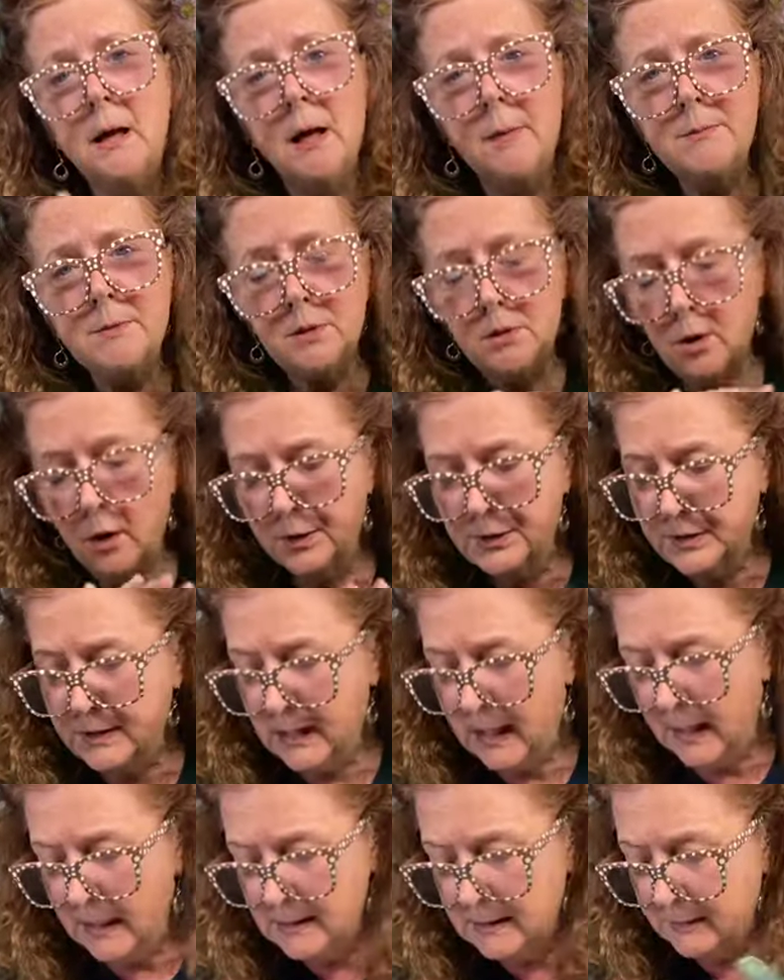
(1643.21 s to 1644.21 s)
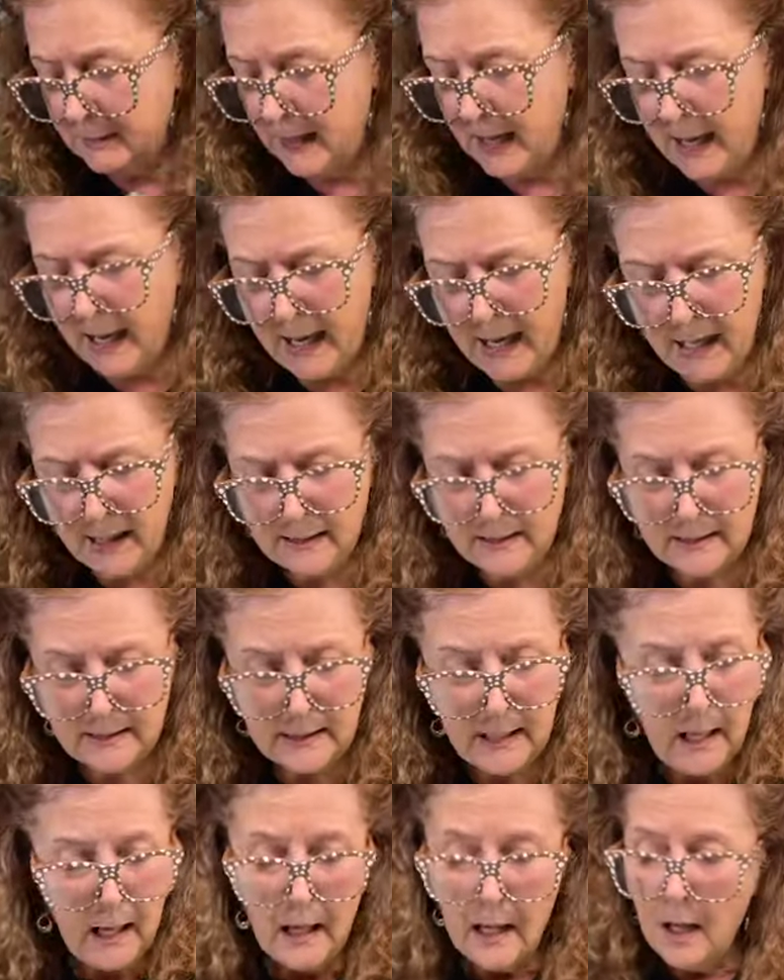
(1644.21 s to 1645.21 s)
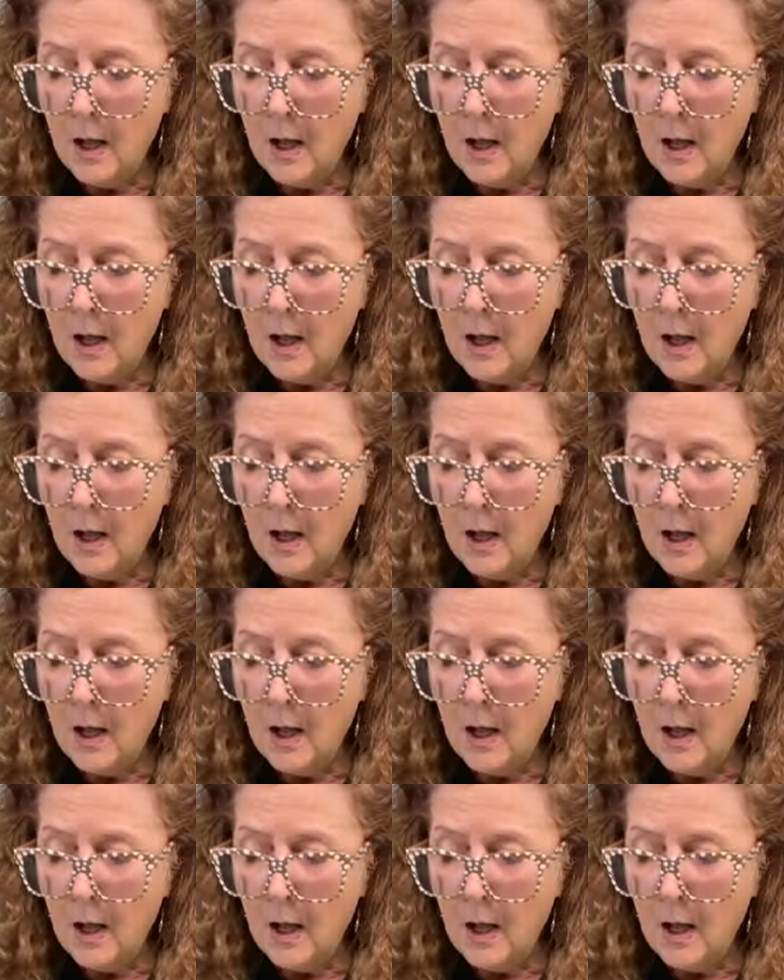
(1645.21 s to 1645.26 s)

Comes in all size pads.